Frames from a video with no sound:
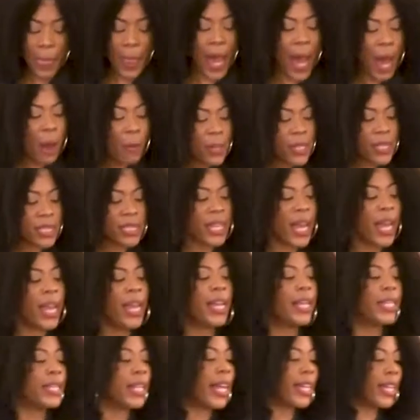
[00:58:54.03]
I was
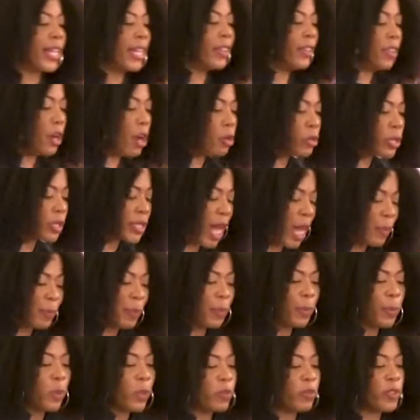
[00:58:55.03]
saying, like in those type of
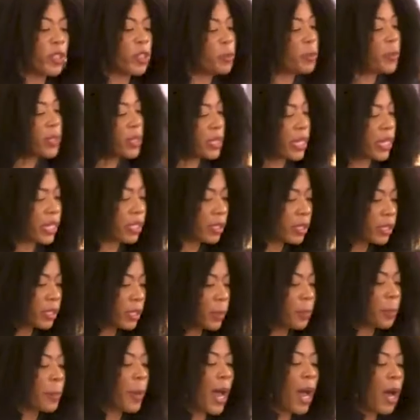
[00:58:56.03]
movies, particularly
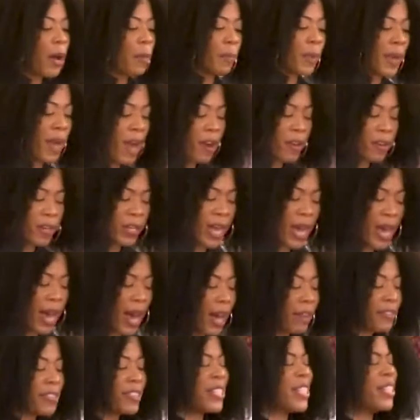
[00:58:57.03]
Proud Mary. I,
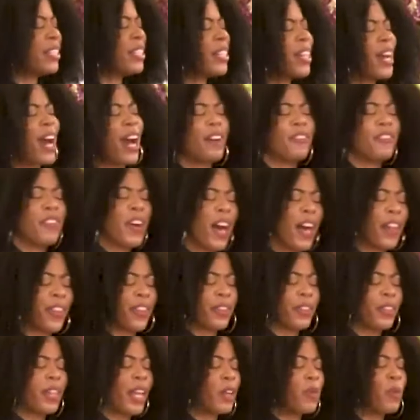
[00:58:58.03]
have seen The
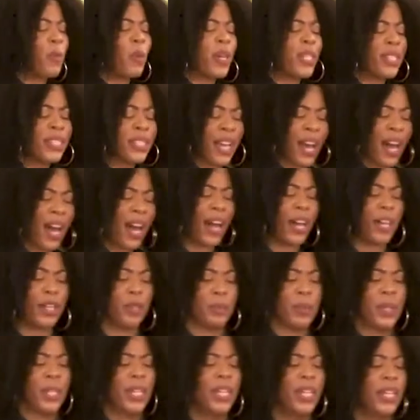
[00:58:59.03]
Godfather like one
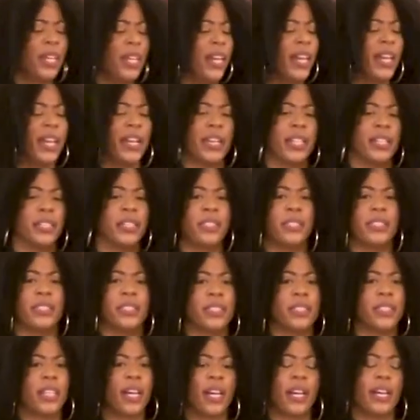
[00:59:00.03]
time, and
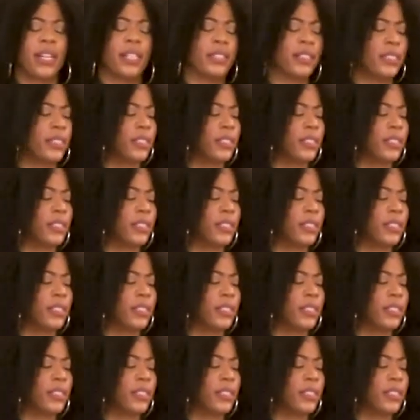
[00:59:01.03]
uh,